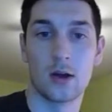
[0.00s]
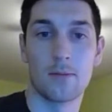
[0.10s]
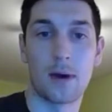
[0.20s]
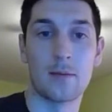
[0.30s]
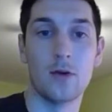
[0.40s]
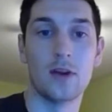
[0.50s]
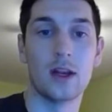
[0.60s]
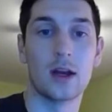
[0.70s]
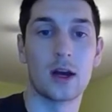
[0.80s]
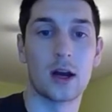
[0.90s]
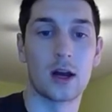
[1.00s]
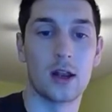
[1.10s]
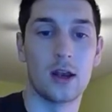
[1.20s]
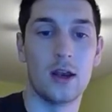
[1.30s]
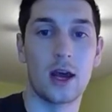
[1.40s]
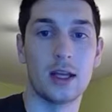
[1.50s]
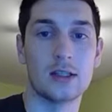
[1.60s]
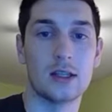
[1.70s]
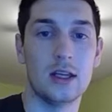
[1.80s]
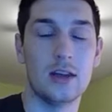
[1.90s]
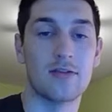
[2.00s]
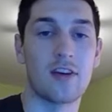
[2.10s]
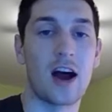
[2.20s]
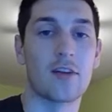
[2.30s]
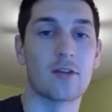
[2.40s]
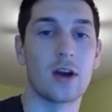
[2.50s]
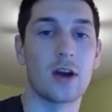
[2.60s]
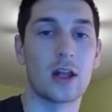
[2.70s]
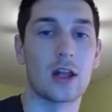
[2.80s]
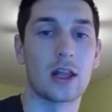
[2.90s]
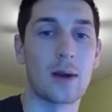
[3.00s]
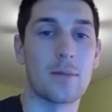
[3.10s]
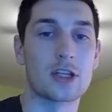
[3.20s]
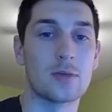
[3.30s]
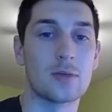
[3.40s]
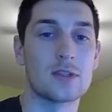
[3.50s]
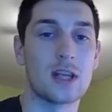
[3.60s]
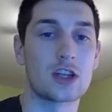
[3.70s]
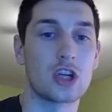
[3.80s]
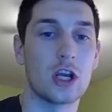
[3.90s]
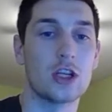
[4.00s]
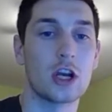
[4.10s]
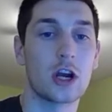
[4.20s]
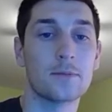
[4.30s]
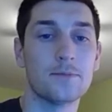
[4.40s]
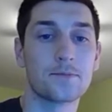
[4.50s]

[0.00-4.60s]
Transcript: by moving knight e5, allowing a bishop exchange here,